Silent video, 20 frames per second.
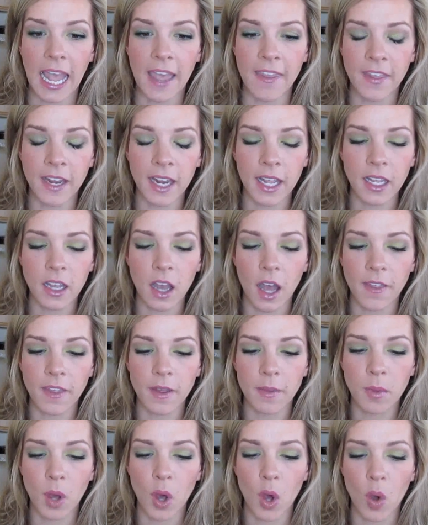And then I got
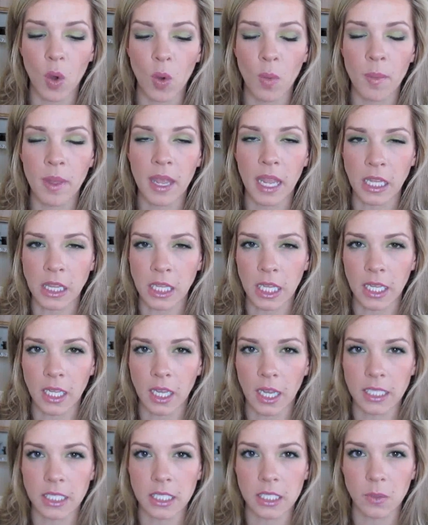them home and like I